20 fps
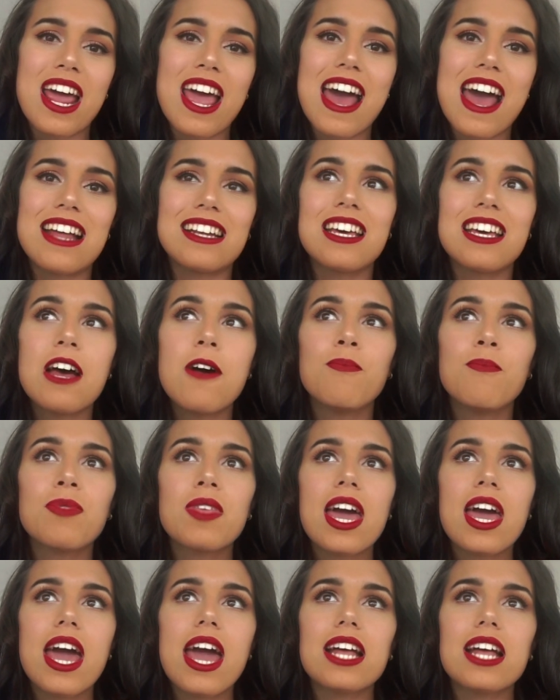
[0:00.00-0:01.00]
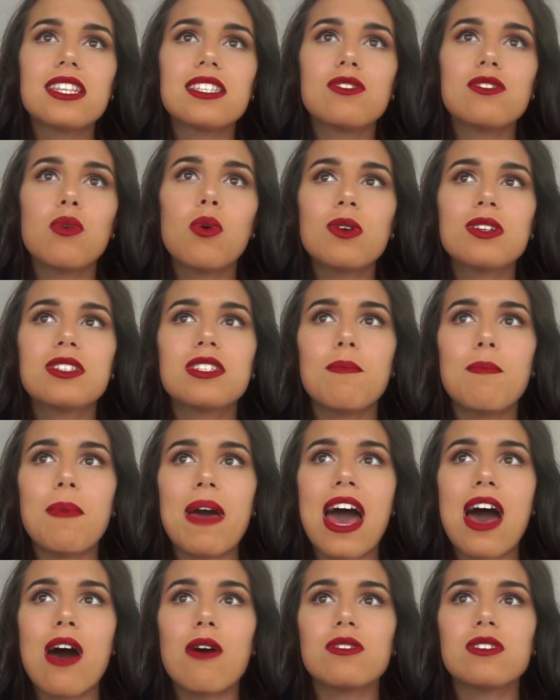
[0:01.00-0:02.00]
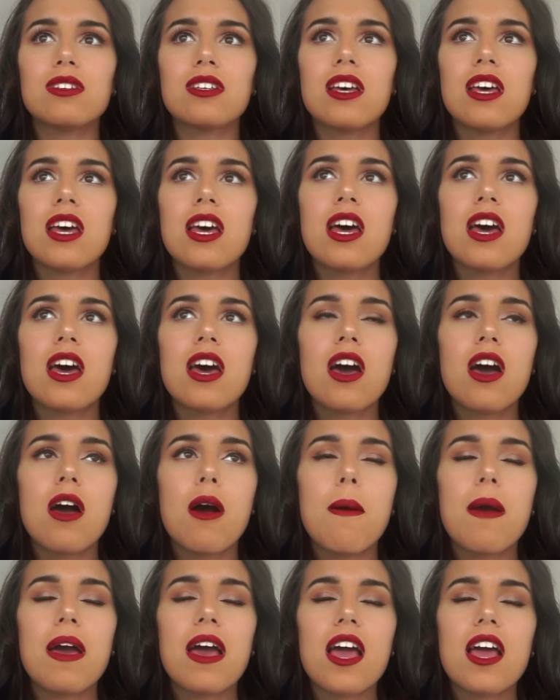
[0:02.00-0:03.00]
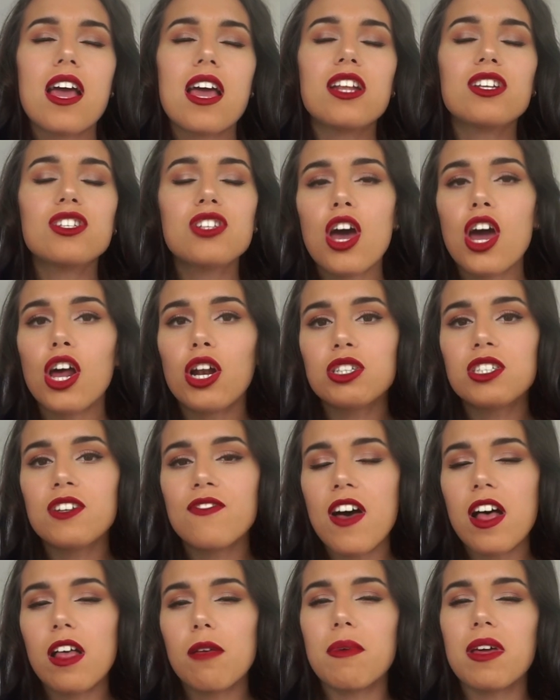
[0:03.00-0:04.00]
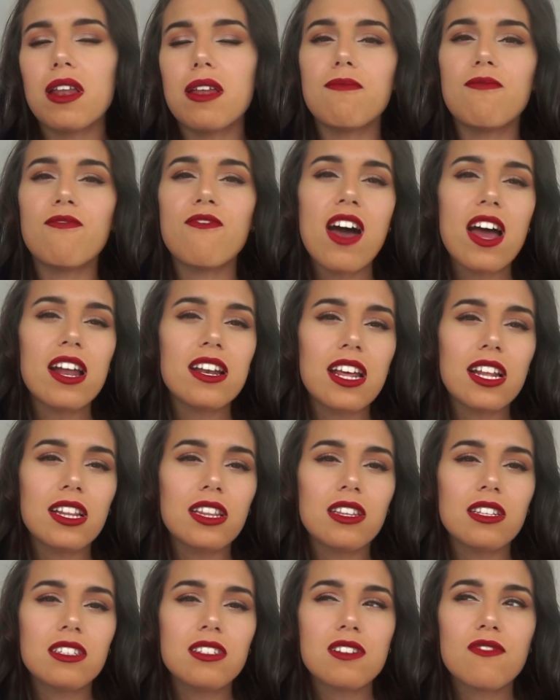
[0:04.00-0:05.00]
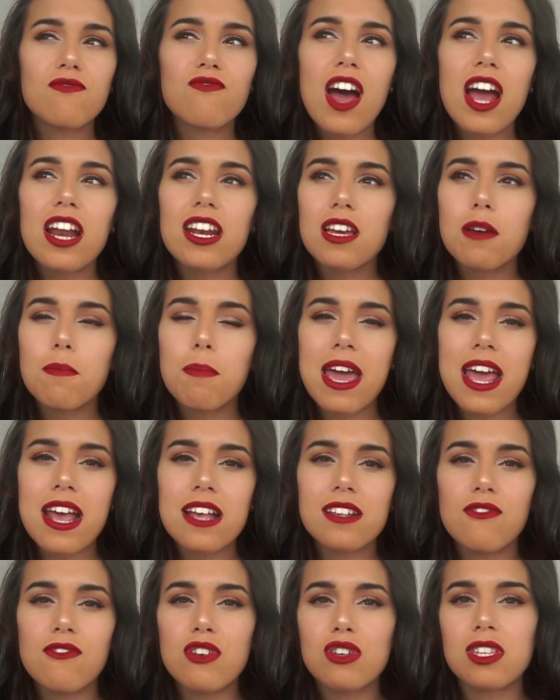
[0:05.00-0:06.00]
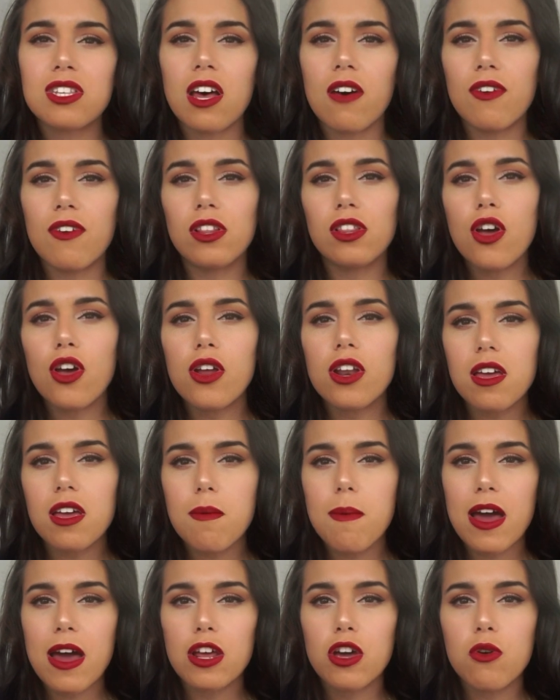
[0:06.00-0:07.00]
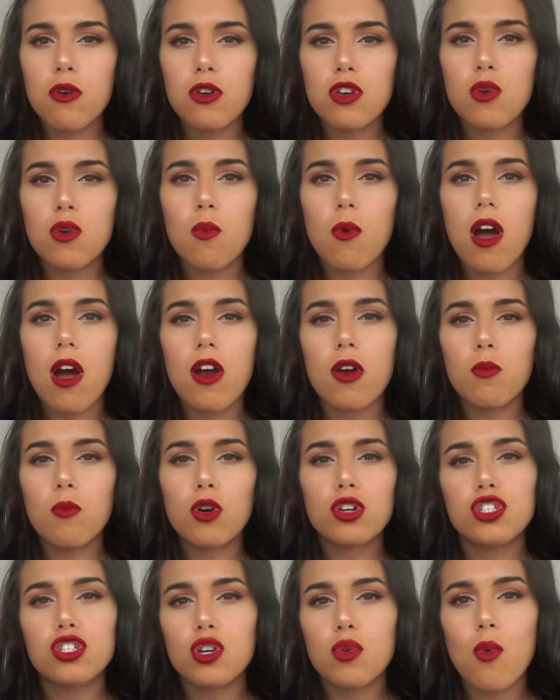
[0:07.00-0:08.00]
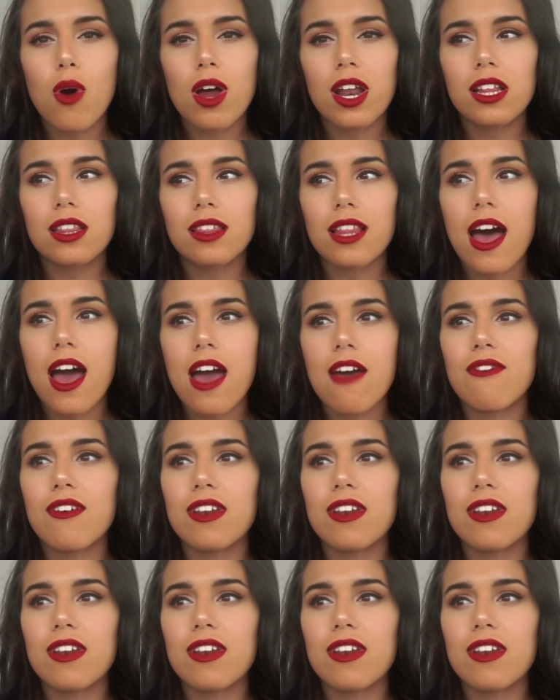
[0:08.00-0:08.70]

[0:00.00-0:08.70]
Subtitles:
And it talks about internal development and finding a piece of yourself and learning about who you are and what you want in life.